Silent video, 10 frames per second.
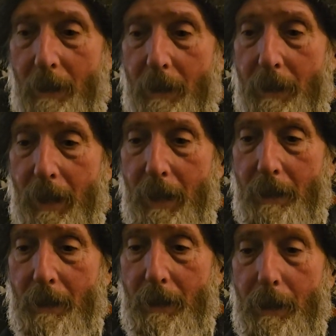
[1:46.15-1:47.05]
to take
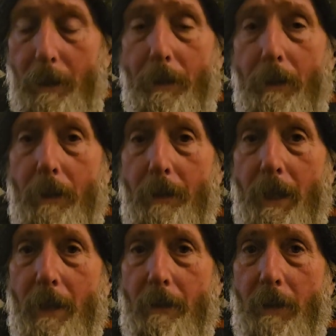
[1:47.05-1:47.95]
the little girl
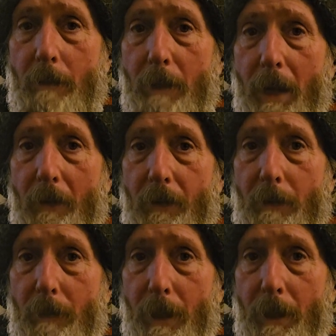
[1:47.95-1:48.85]
down to the
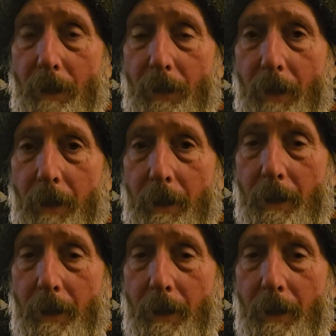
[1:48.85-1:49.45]
Boston Marathon